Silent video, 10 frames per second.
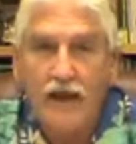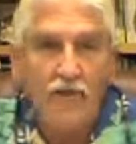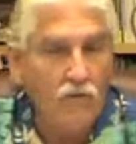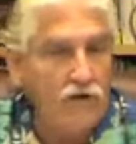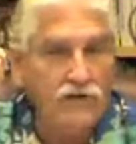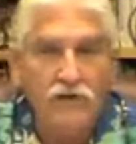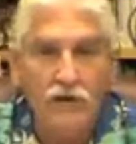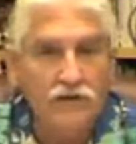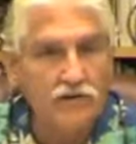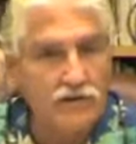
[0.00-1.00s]
And once you
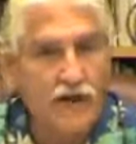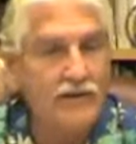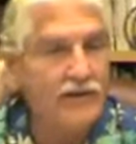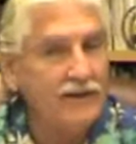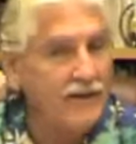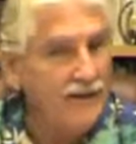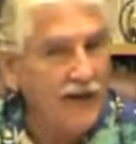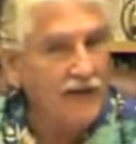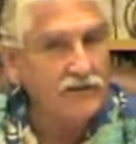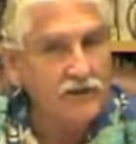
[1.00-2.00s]
understand the
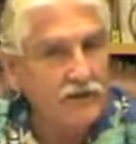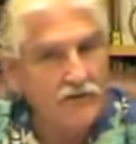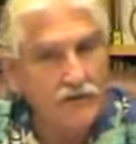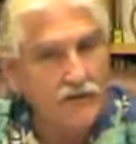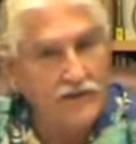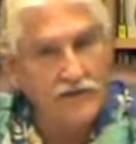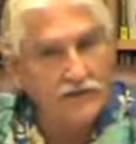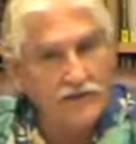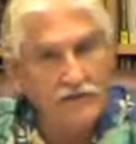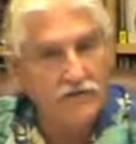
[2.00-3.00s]
connection of the
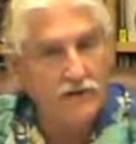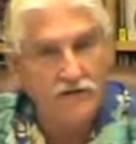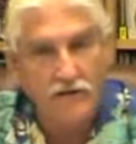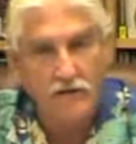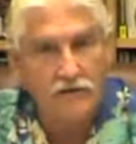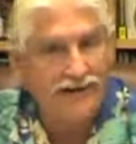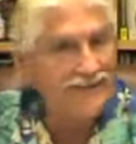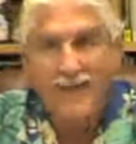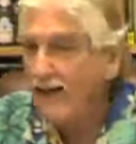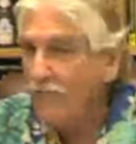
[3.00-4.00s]
kidneys and the adrenal
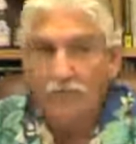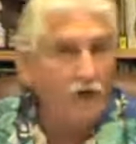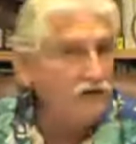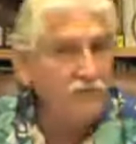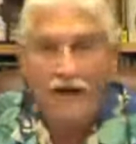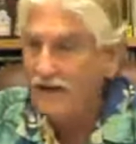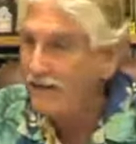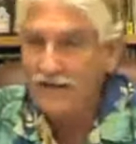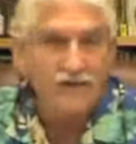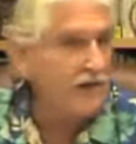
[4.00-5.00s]
glands, most
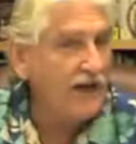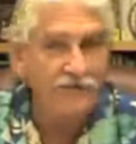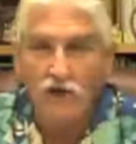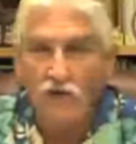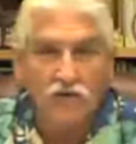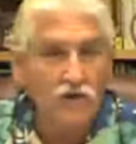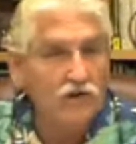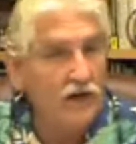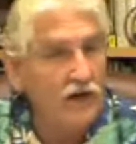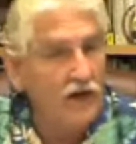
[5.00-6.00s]
practitioners have no
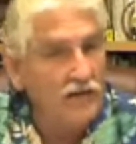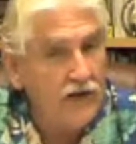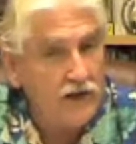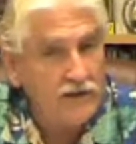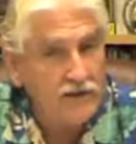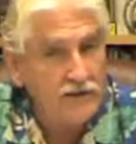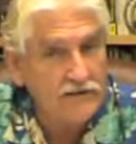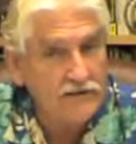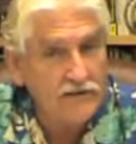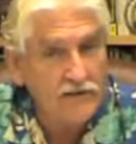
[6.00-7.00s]
clue. They're not taught
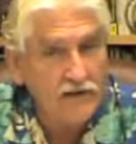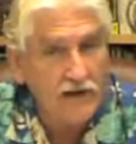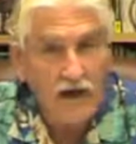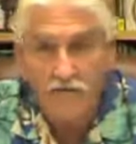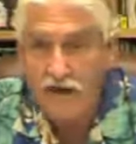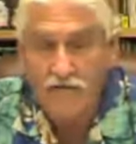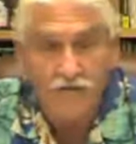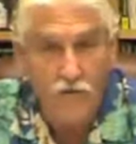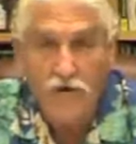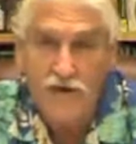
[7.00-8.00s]
this. I've had
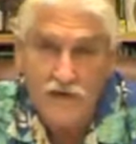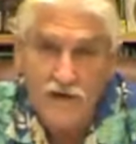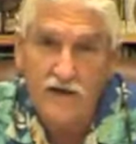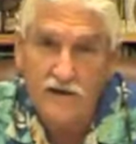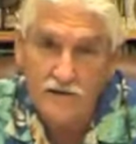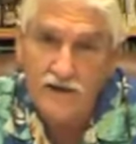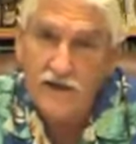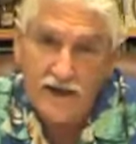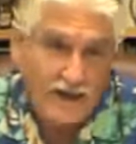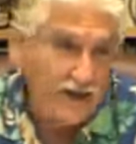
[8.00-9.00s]
40 years
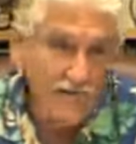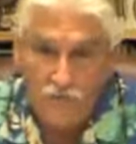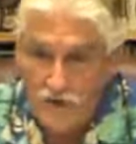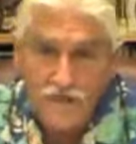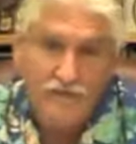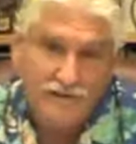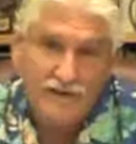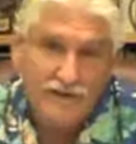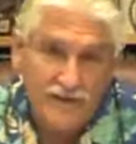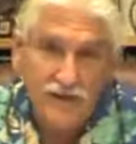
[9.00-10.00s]
in
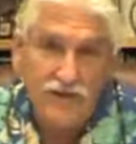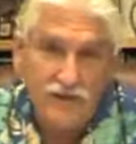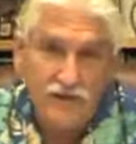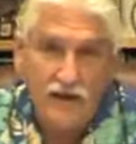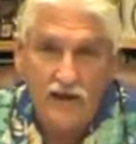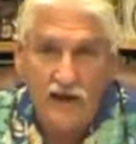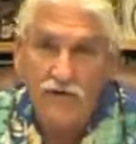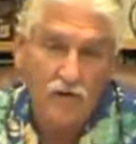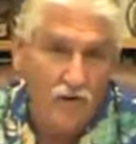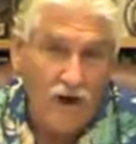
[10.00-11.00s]
rebuilding tissue, and
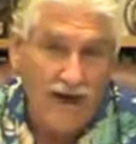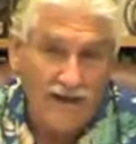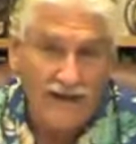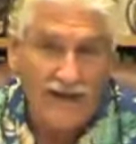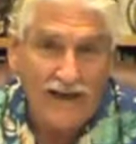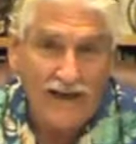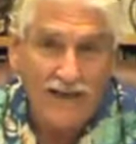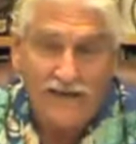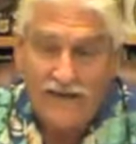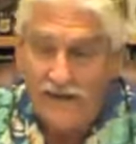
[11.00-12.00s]
I'm a why
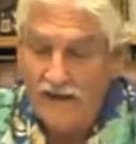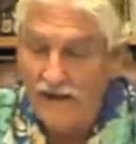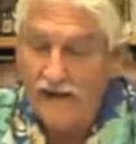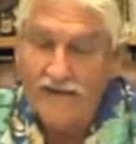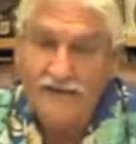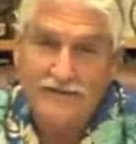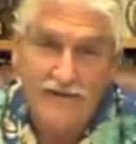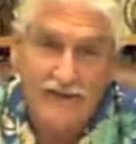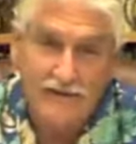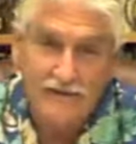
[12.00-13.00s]
guy. And I can
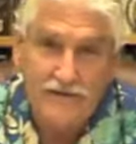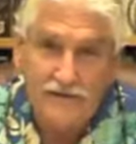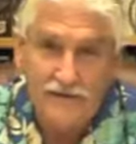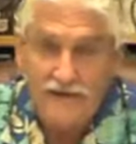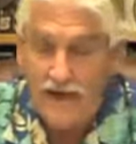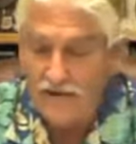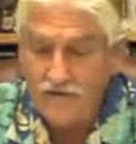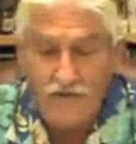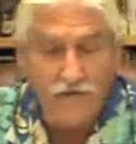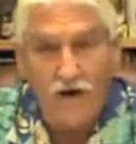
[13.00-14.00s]
tell you that
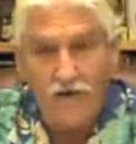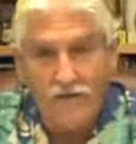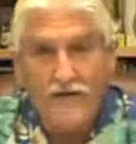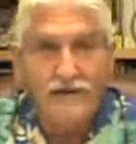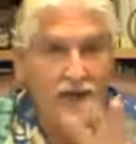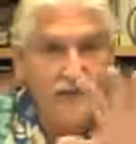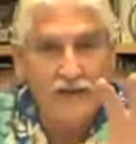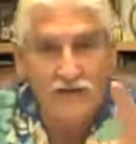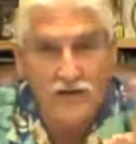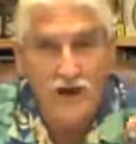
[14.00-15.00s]
through all this, and I
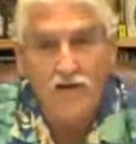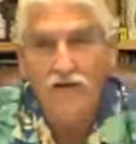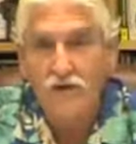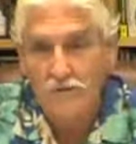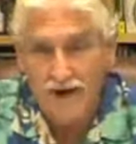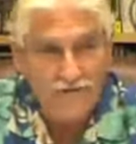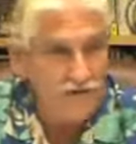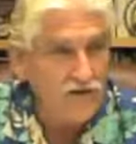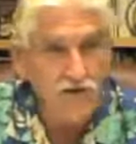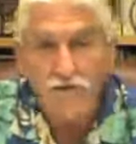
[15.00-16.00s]
did talk to you about
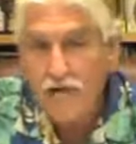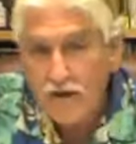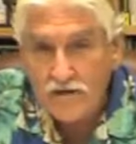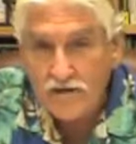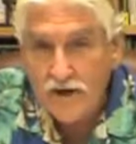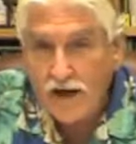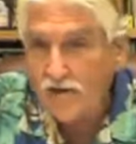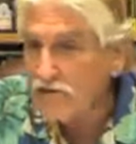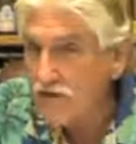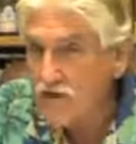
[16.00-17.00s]
the two medical
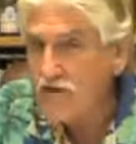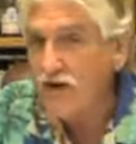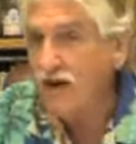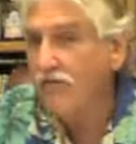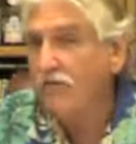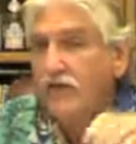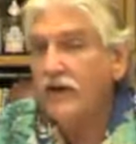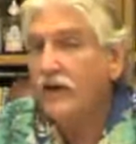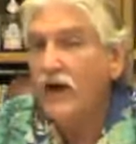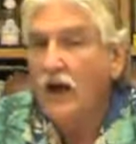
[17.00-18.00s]
doctors that discovered
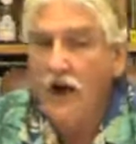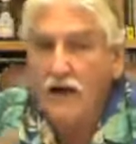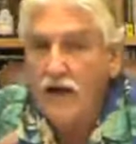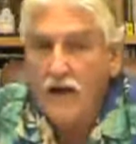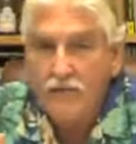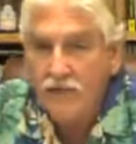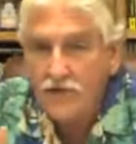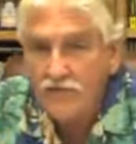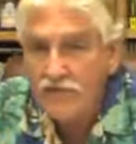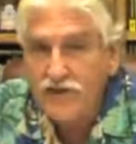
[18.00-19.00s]
the autonomic
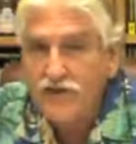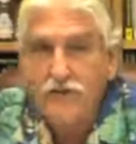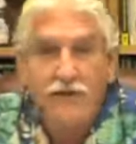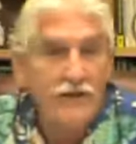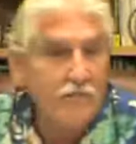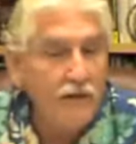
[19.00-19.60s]
nervous system in the